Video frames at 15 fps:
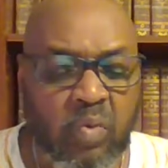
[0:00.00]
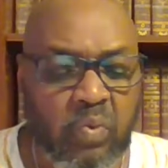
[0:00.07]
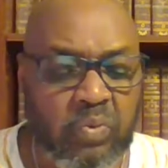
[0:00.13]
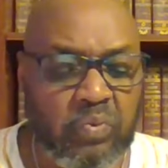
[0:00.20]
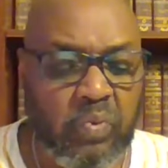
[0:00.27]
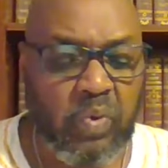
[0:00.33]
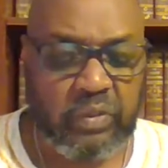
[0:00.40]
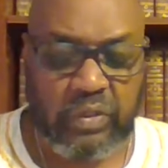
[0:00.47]
with
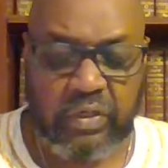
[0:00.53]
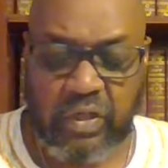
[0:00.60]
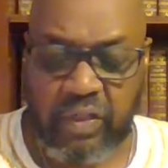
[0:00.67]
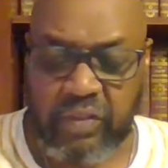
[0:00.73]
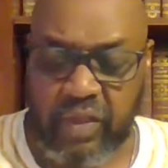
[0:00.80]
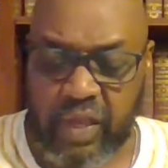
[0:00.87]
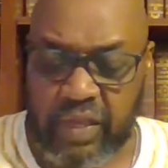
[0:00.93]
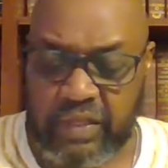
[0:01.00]
one
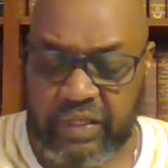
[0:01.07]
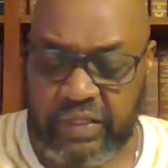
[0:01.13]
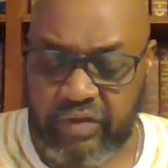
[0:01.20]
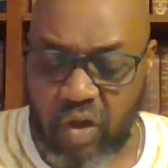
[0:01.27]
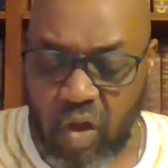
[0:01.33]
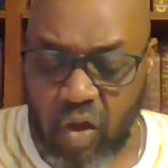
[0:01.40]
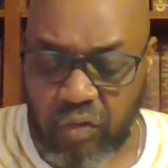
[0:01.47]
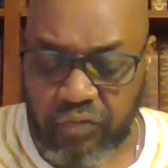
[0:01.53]
another, and there's
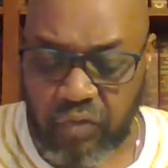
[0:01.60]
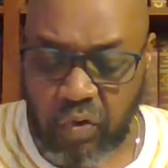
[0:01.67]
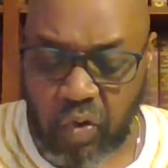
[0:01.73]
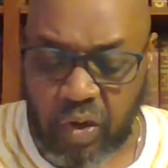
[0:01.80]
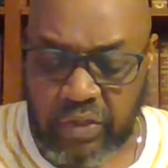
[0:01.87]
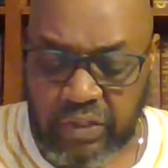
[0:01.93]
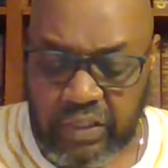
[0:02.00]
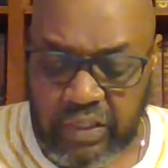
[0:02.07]
also
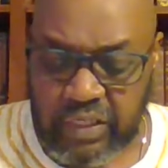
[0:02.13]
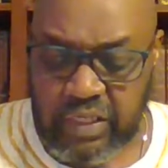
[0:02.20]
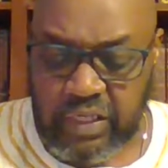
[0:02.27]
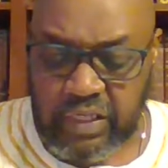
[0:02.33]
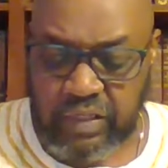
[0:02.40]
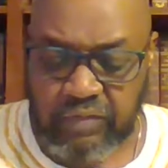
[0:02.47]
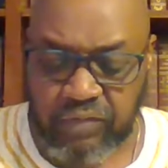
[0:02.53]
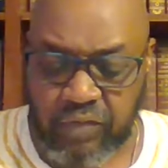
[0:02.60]
a need